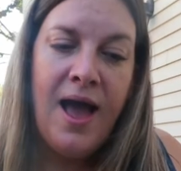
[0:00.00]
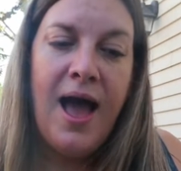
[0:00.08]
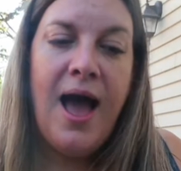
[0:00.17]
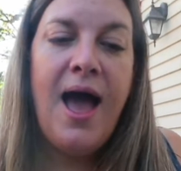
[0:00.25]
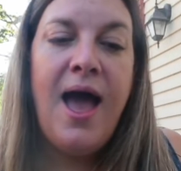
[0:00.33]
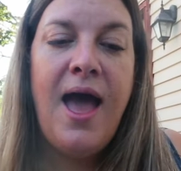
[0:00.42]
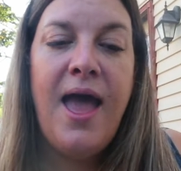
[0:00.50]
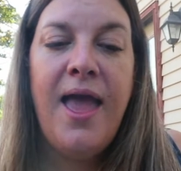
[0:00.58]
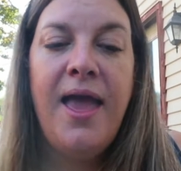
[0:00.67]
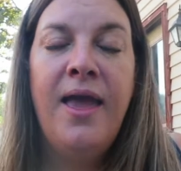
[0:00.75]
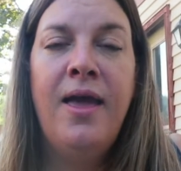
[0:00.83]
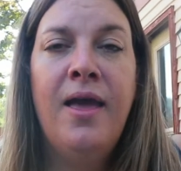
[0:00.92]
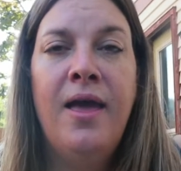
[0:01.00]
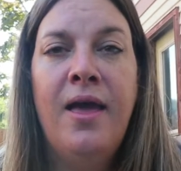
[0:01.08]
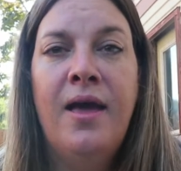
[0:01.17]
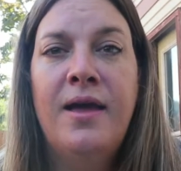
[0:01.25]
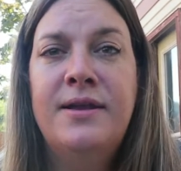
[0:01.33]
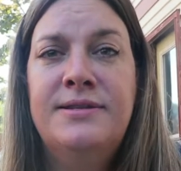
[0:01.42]
I
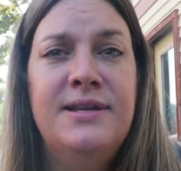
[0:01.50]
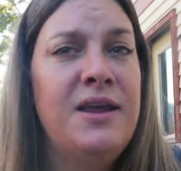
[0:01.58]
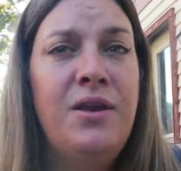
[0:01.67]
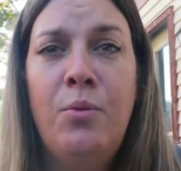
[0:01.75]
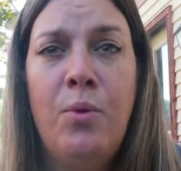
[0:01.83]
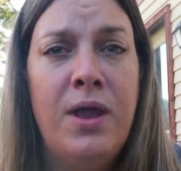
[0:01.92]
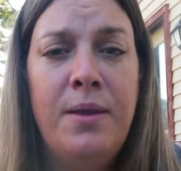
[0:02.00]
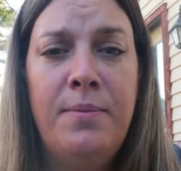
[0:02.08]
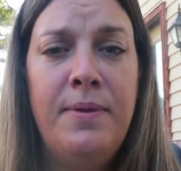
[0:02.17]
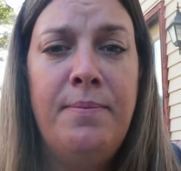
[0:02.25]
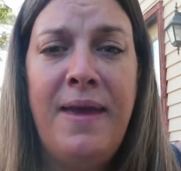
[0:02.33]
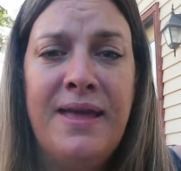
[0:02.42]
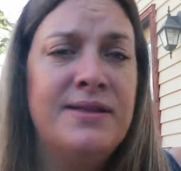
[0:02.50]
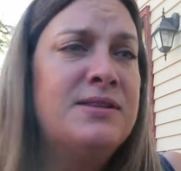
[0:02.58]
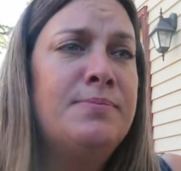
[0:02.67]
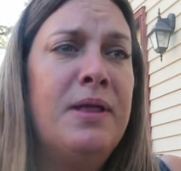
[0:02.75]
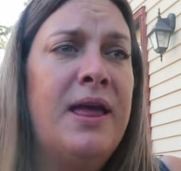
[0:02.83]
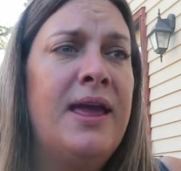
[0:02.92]
didn't want to be
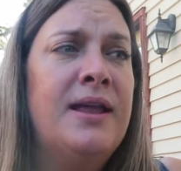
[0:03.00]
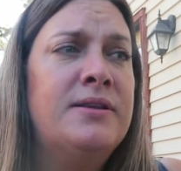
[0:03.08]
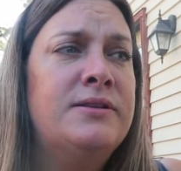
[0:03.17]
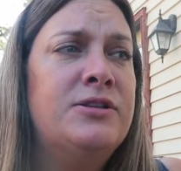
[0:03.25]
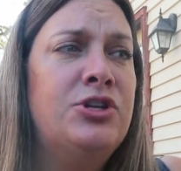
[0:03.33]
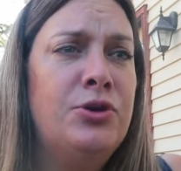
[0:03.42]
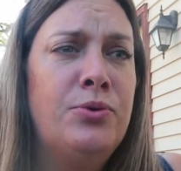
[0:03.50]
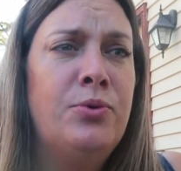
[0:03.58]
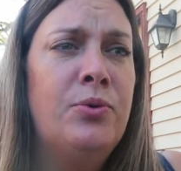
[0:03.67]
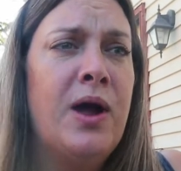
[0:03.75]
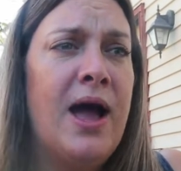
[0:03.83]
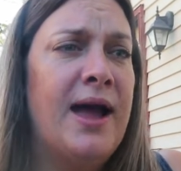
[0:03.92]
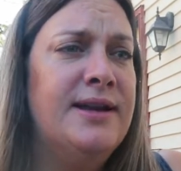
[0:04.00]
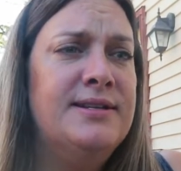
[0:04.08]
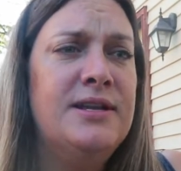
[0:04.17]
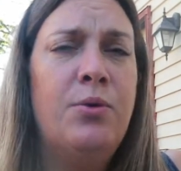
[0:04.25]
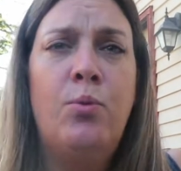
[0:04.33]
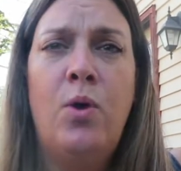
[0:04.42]
mansplained to. I
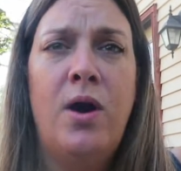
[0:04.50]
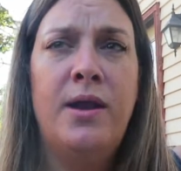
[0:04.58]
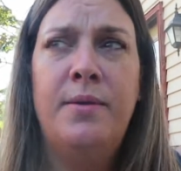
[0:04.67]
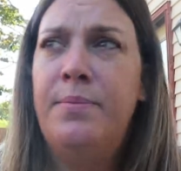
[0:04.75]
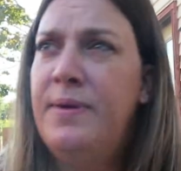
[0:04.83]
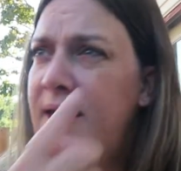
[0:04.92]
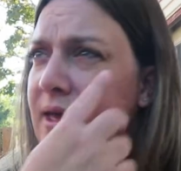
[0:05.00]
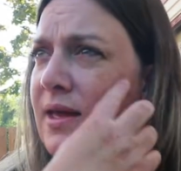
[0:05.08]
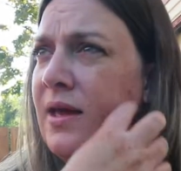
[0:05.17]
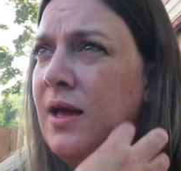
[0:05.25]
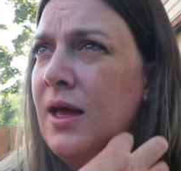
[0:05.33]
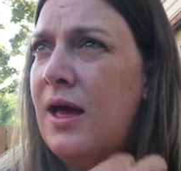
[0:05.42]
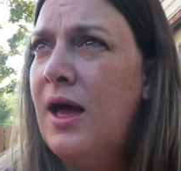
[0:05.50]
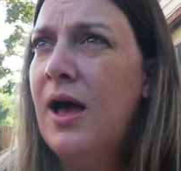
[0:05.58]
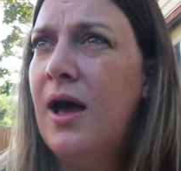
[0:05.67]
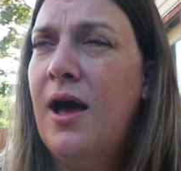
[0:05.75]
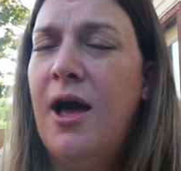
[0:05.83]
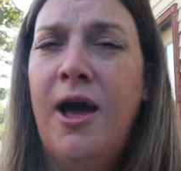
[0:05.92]
didn't want to be,
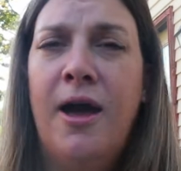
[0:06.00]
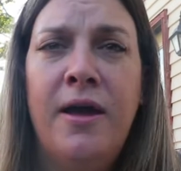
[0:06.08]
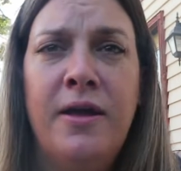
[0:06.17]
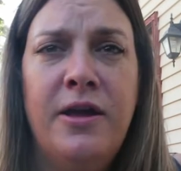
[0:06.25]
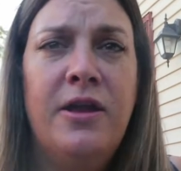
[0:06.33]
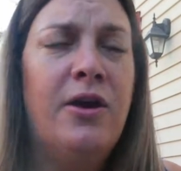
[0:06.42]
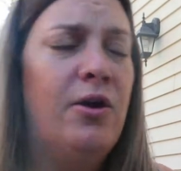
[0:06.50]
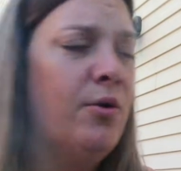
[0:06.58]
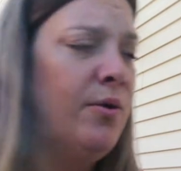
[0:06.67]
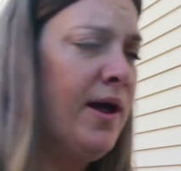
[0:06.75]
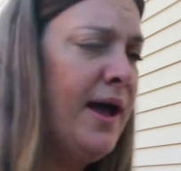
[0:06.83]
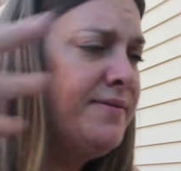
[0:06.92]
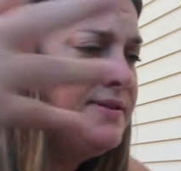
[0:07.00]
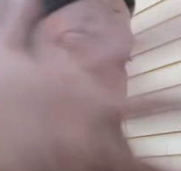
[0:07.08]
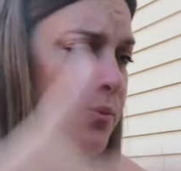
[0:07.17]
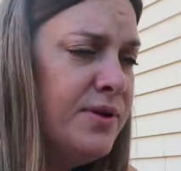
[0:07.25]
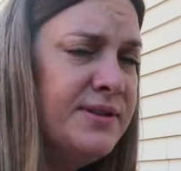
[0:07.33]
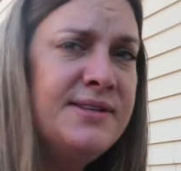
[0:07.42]
uh, you know, have
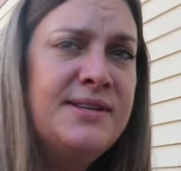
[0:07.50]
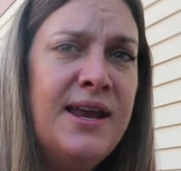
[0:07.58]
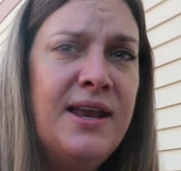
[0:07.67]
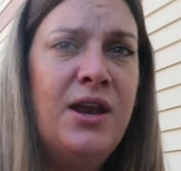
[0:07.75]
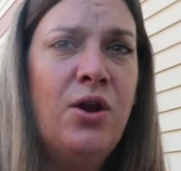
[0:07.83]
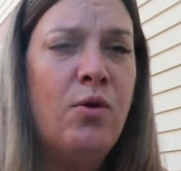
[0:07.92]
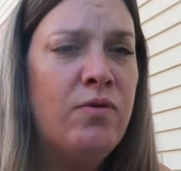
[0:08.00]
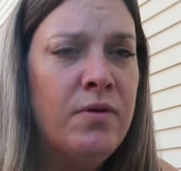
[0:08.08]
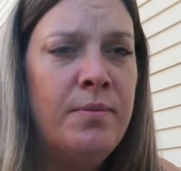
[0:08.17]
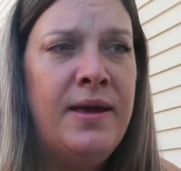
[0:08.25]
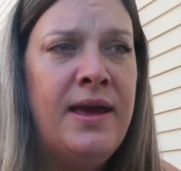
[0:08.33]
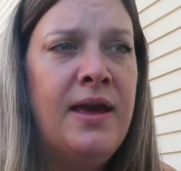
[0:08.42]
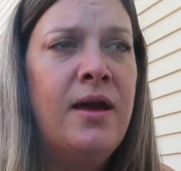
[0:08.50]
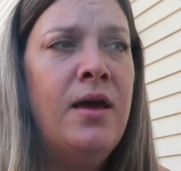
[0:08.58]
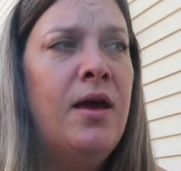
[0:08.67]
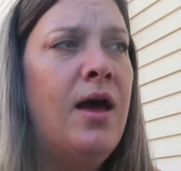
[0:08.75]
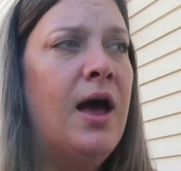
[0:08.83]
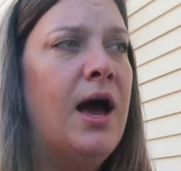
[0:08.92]
someone standing over me,
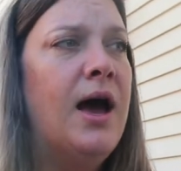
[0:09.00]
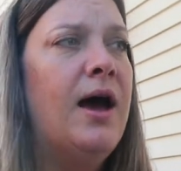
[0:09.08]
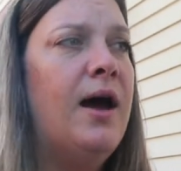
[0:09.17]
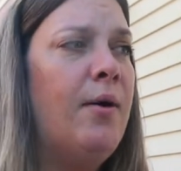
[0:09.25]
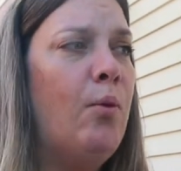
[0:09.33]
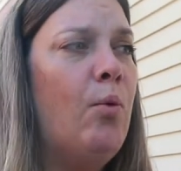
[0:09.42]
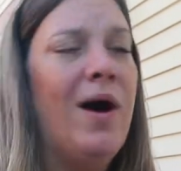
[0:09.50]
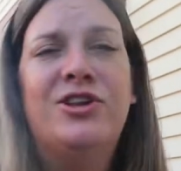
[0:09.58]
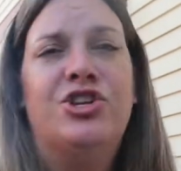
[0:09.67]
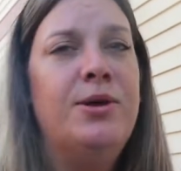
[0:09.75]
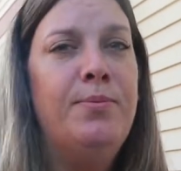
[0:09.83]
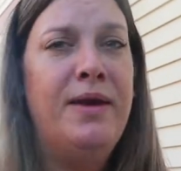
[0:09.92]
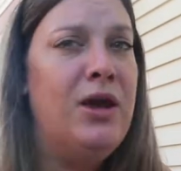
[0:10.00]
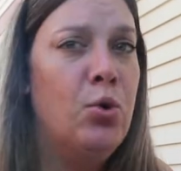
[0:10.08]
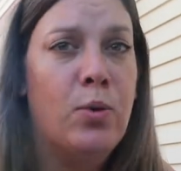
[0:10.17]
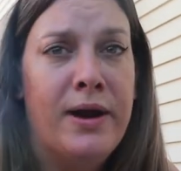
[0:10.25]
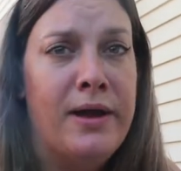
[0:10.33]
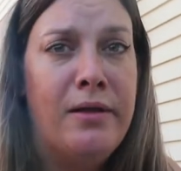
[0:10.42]
uh, watching me
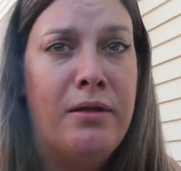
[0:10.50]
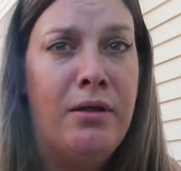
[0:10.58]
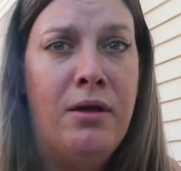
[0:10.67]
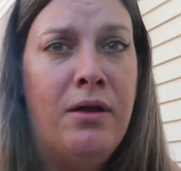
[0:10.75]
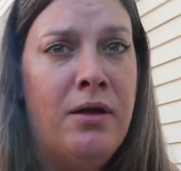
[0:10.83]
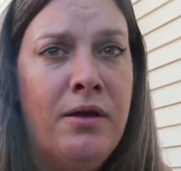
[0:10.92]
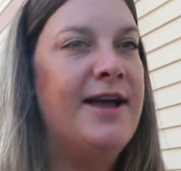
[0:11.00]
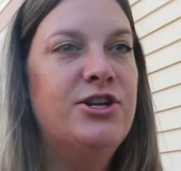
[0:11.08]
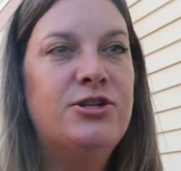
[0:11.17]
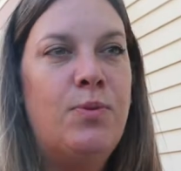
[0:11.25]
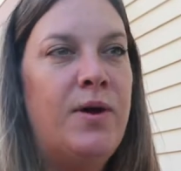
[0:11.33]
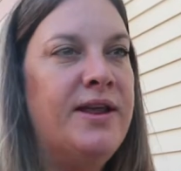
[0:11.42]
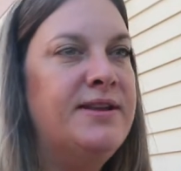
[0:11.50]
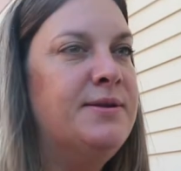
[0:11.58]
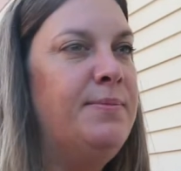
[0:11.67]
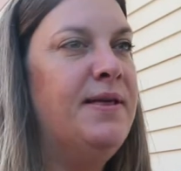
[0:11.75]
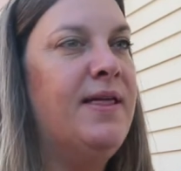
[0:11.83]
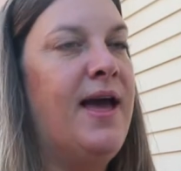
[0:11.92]
grill. I just wanted
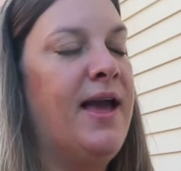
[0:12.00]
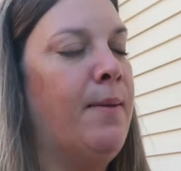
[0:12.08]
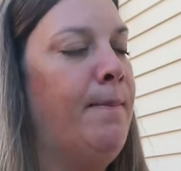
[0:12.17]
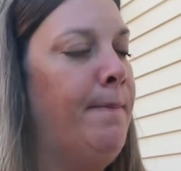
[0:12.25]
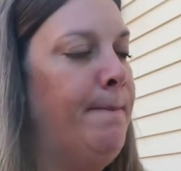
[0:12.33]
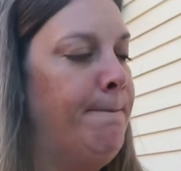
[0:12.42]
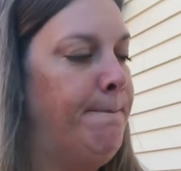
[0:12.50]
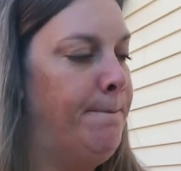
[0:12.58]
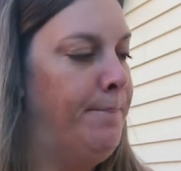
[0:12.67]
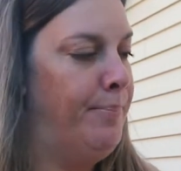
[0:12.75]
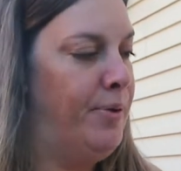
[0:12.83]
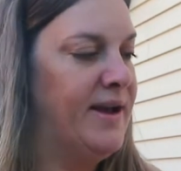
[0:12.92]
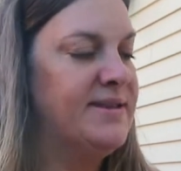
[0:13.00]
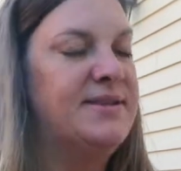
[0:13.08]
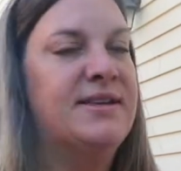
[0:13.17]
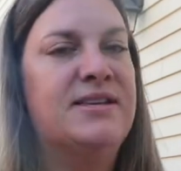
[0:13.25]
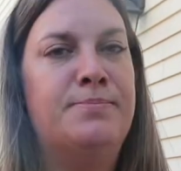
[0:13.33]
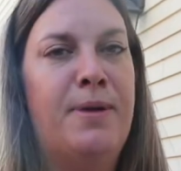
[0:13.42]
to be like, press
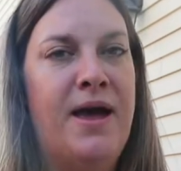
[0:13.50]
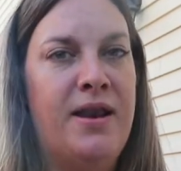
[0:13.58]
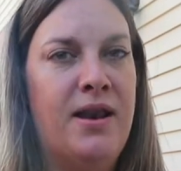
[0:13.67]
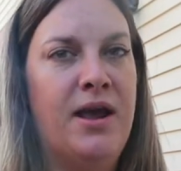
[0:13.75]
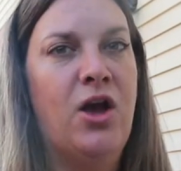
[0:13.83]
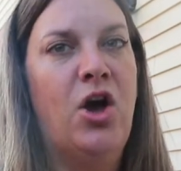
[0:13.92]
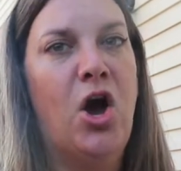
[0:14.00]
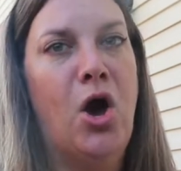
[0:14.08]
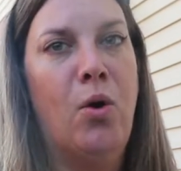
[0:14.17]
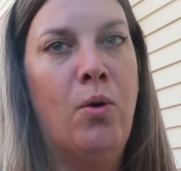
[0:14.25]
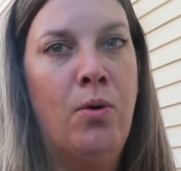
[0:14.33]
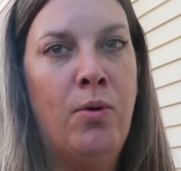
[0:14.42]
this button and go.